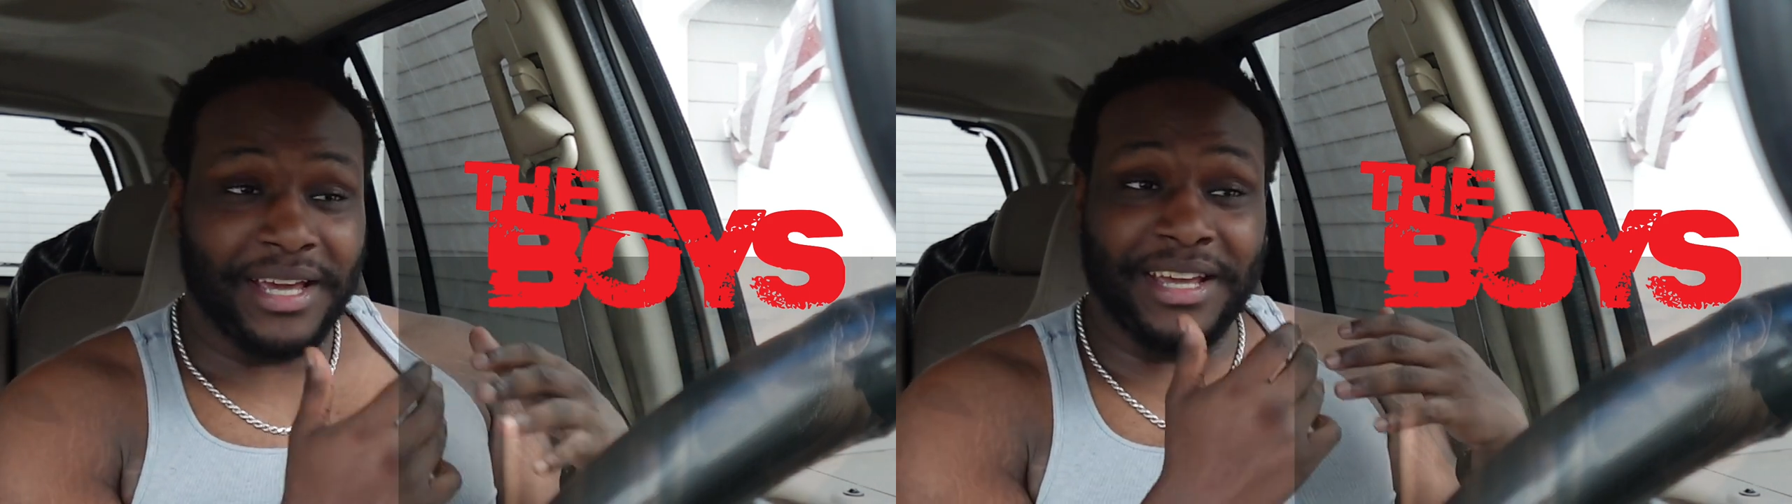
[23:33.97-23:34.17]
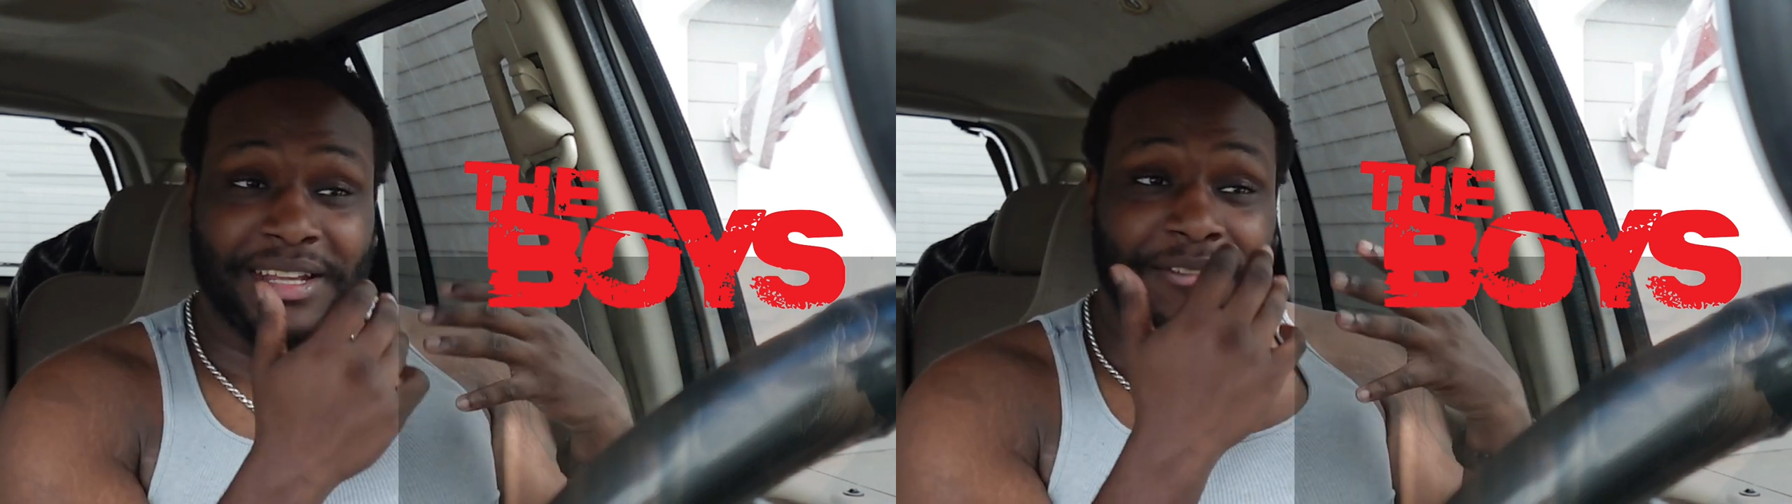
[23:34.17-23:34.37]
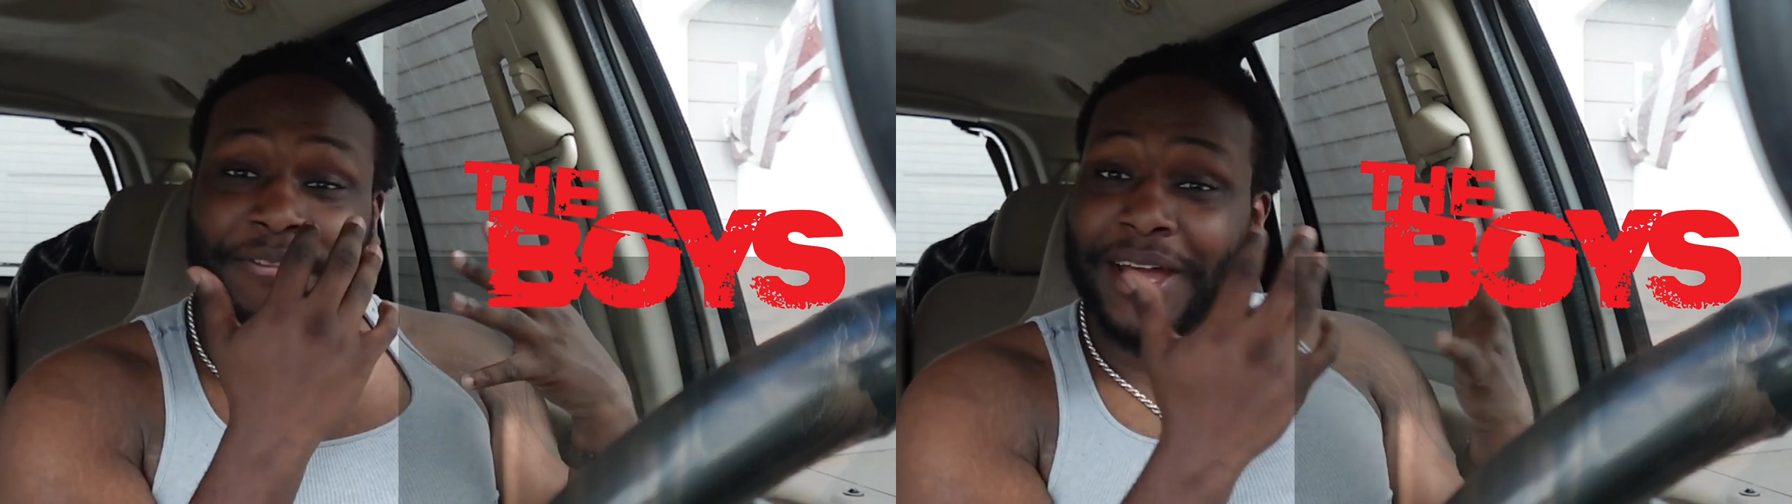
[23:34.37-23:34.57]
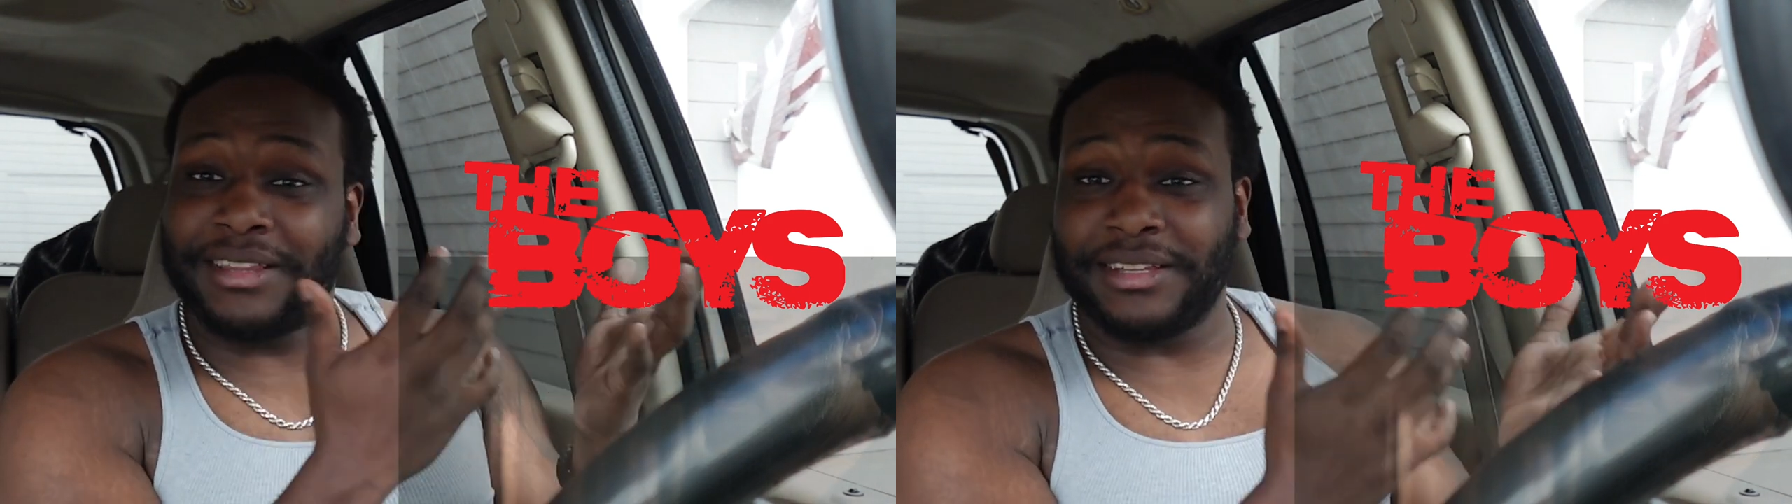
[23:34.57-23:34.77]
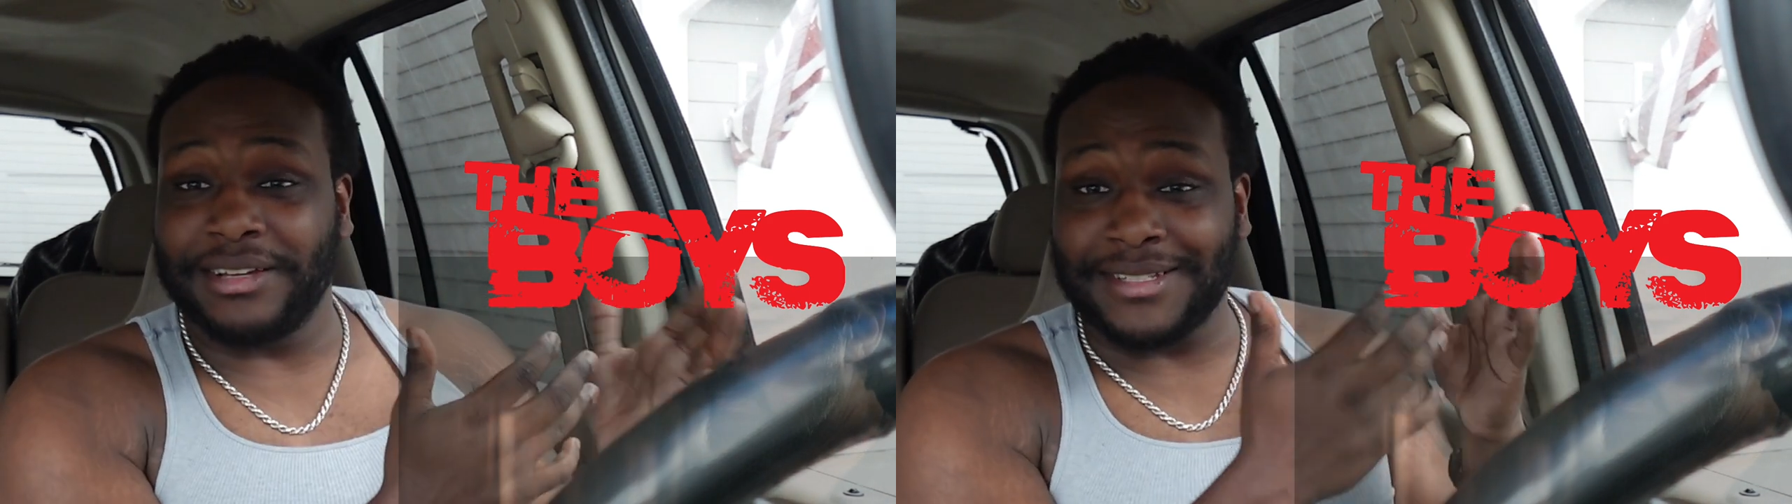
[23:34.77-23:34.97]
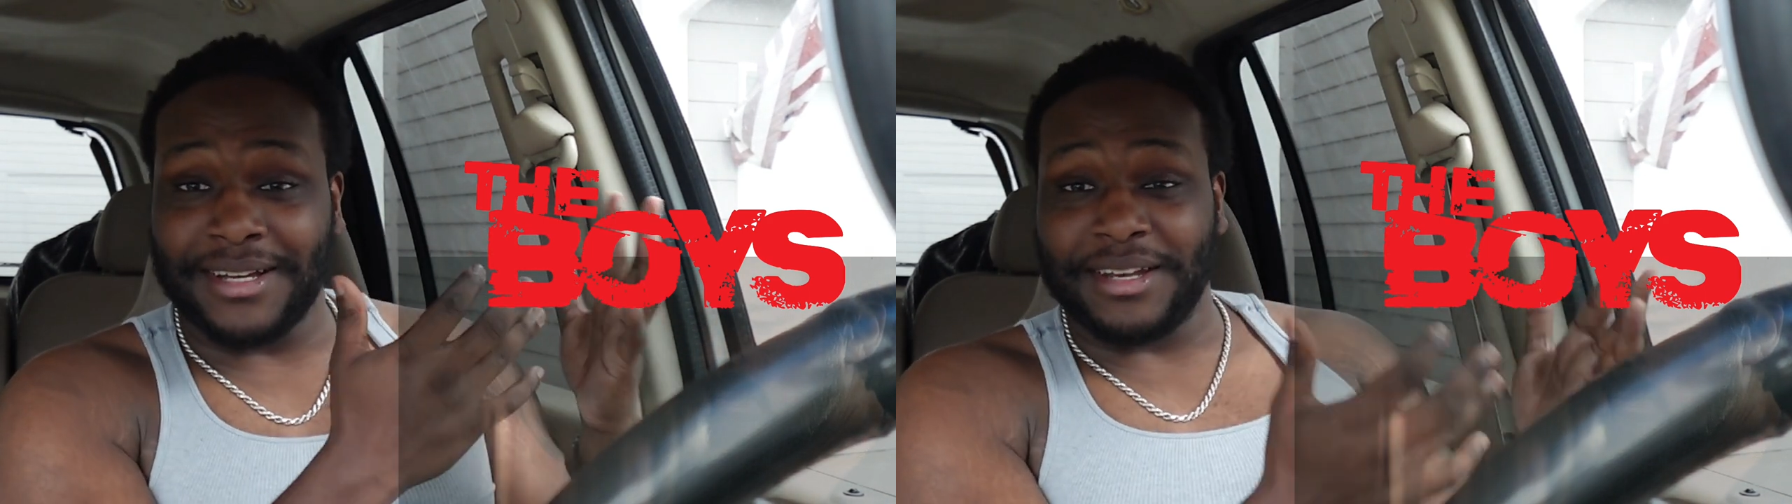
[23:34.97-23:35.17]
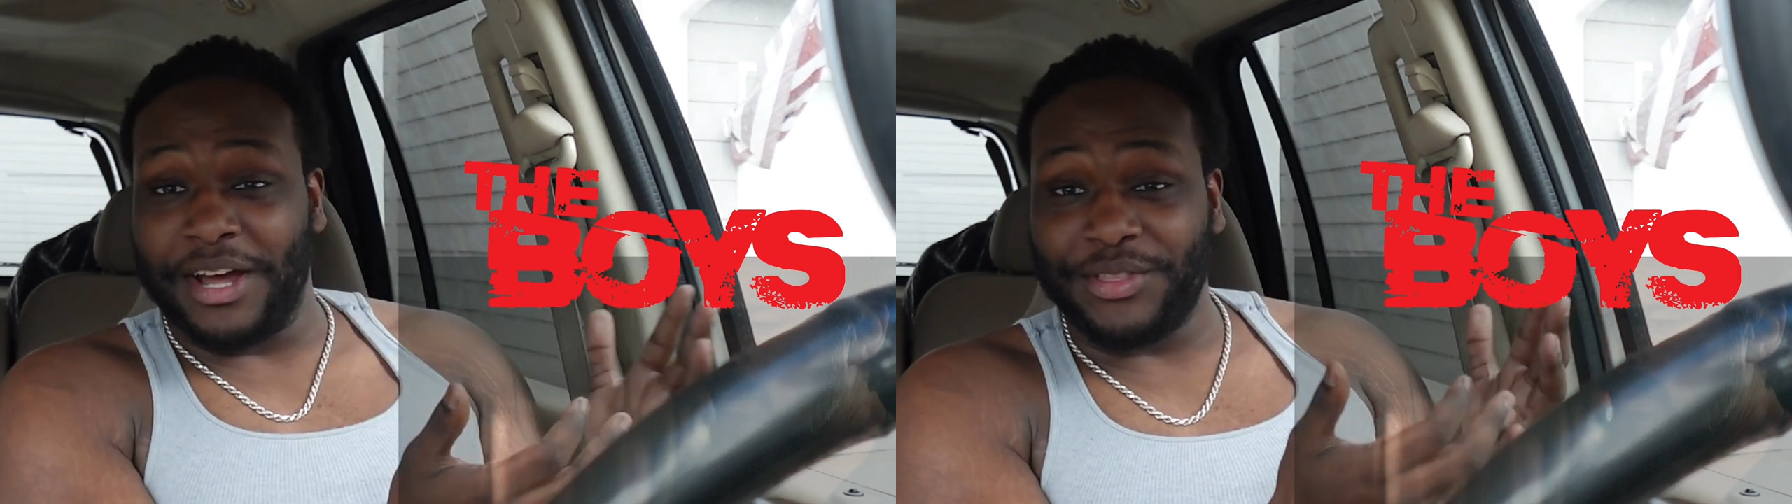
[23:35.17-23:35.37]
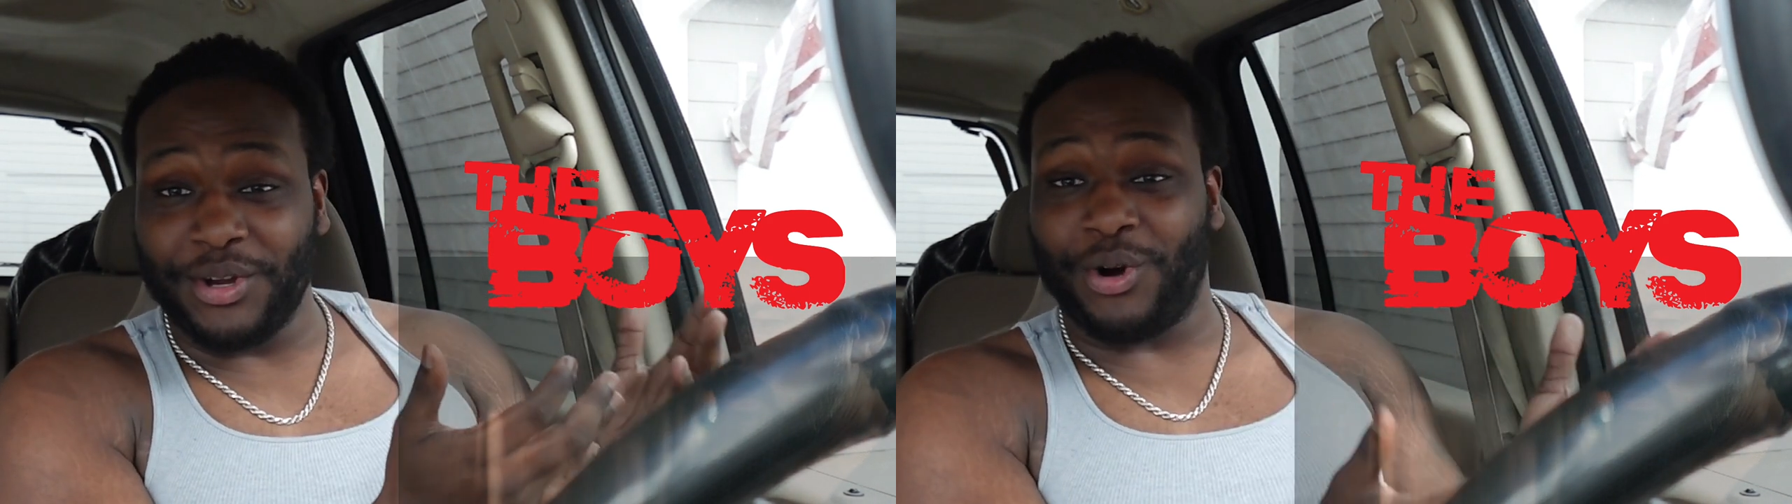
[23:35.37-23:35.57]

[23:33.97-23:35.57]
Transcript: And the fact that there's another